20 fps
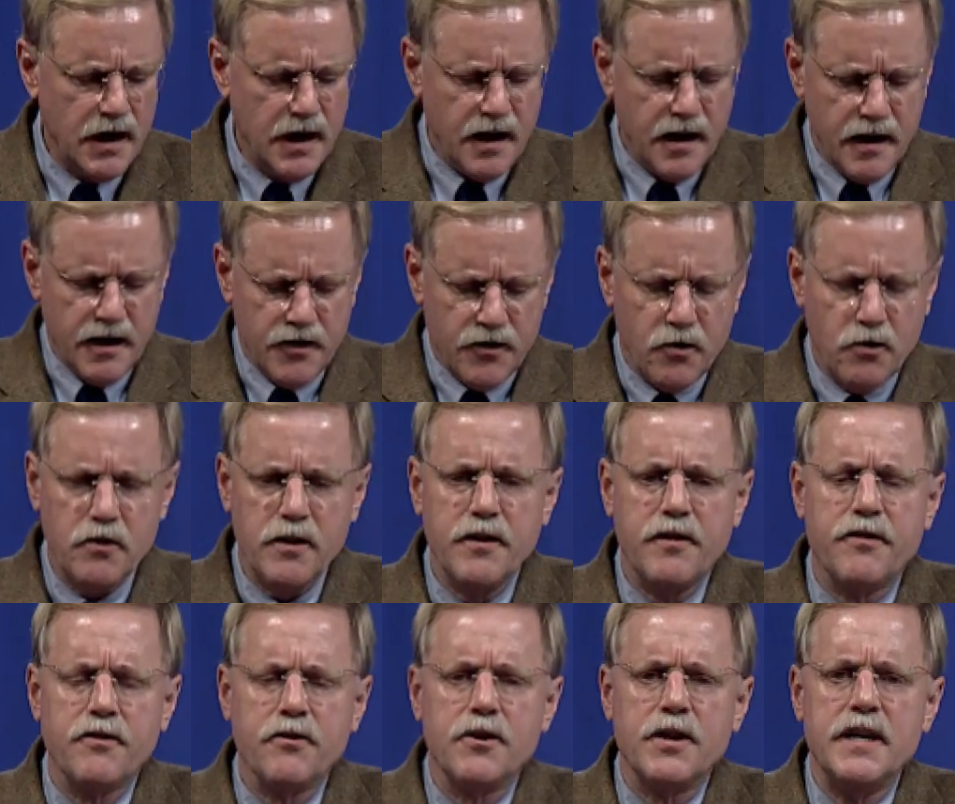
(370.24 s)
in early
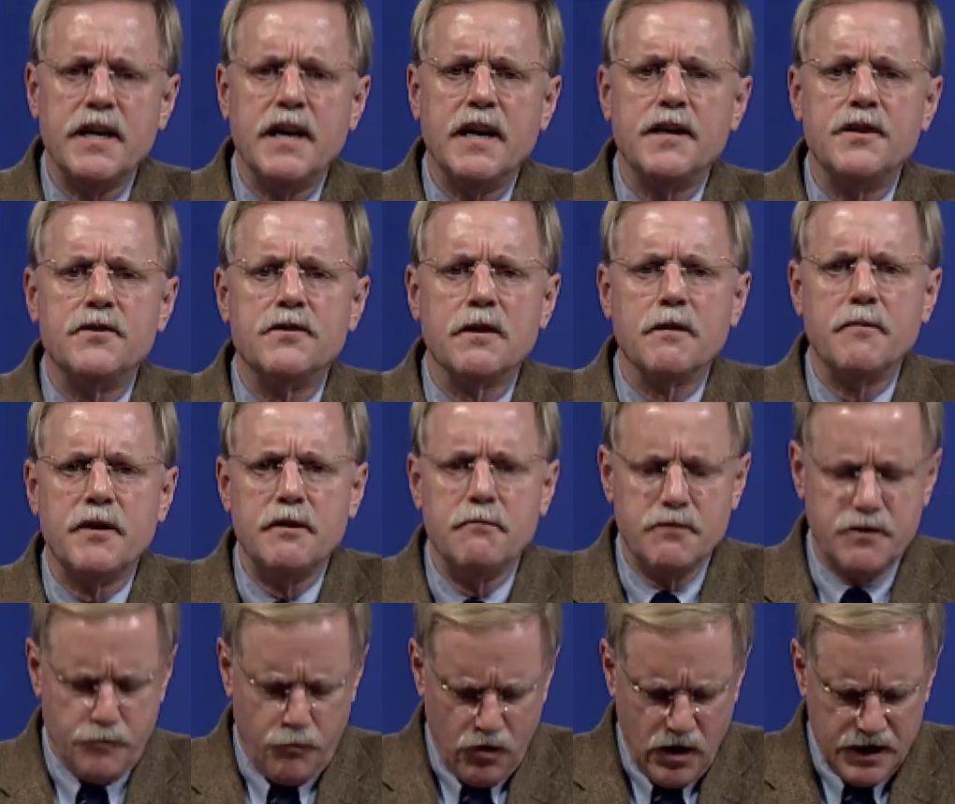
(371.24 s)
38, Germany was
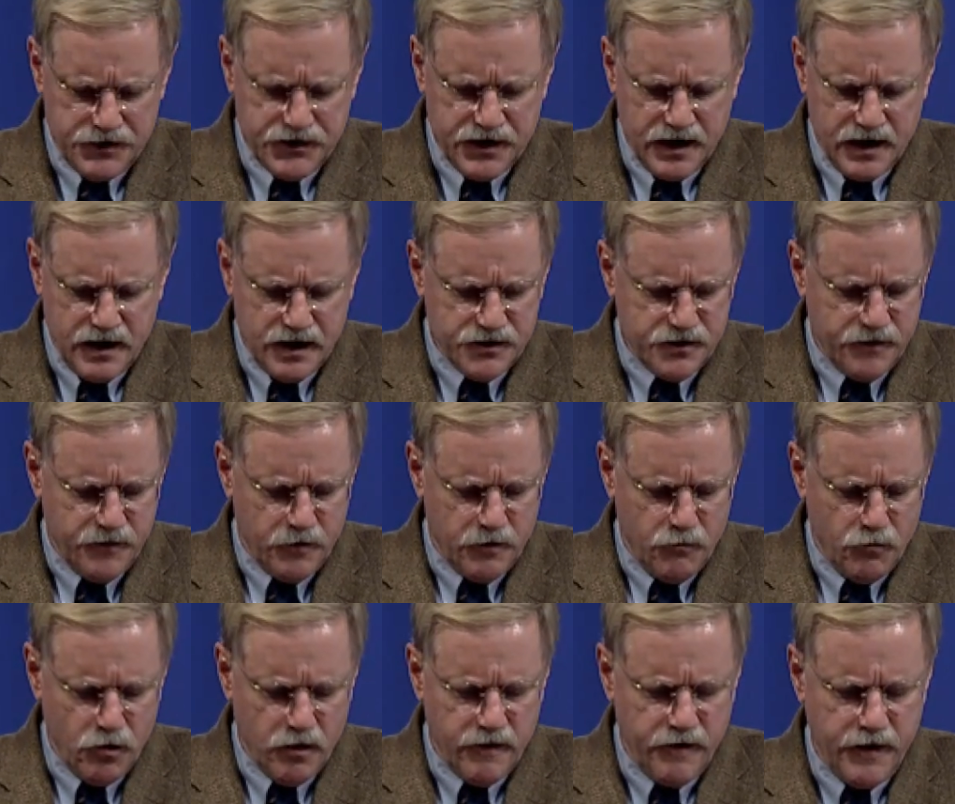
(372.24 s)
pressing us for
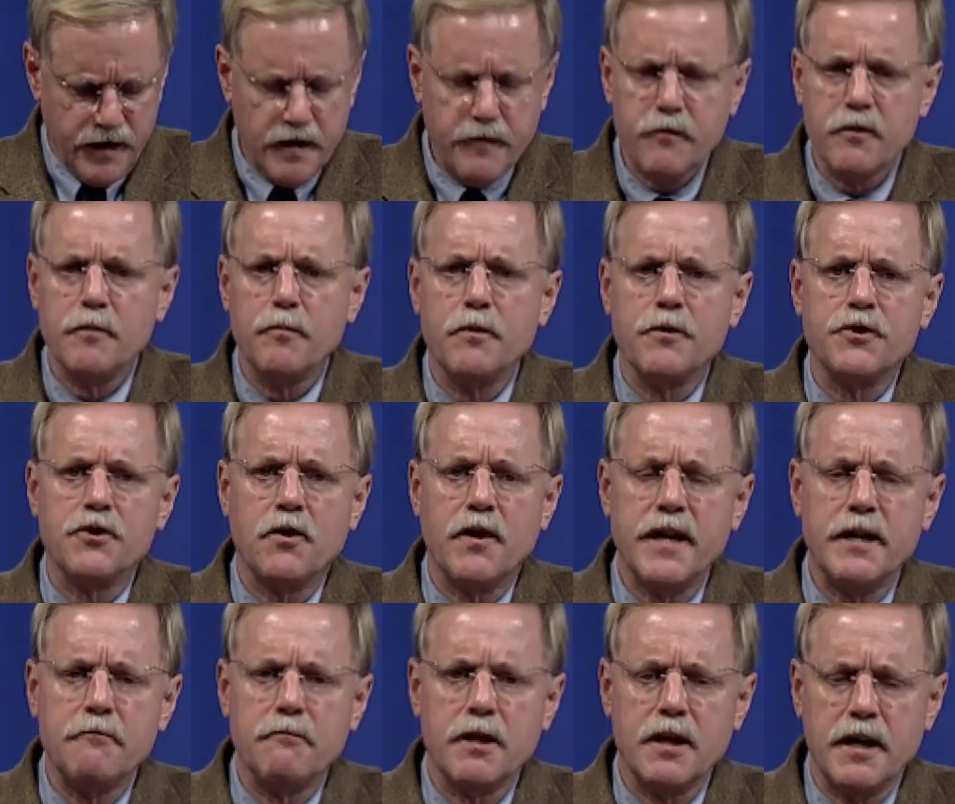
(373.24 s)
more favorable trade
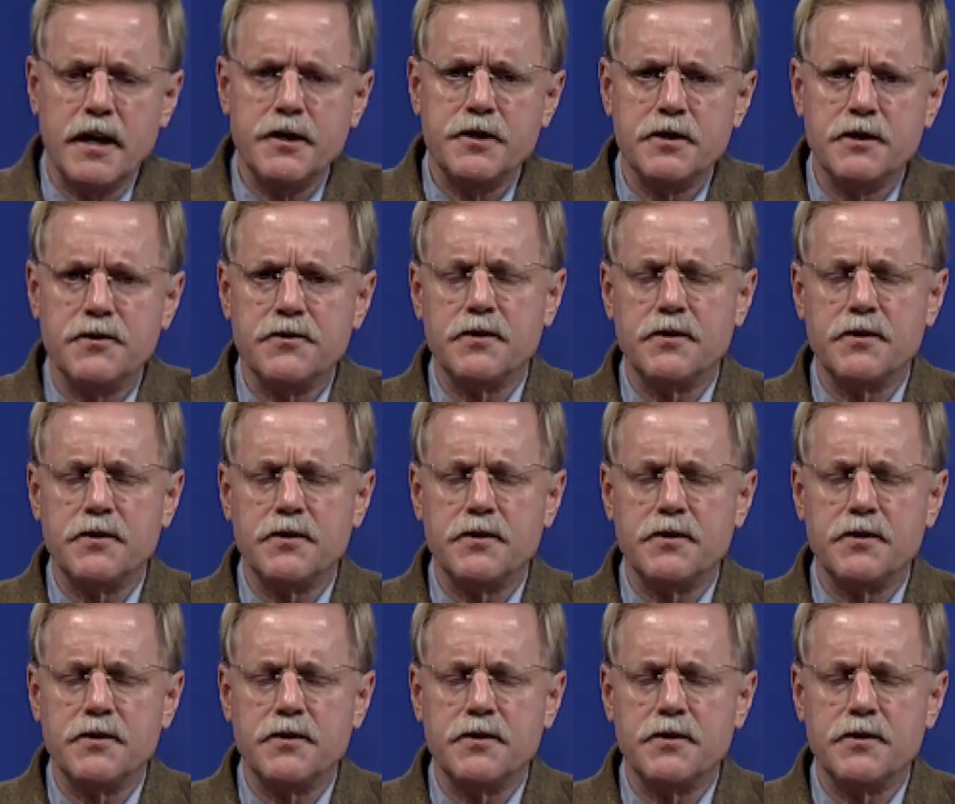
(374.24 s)
relations,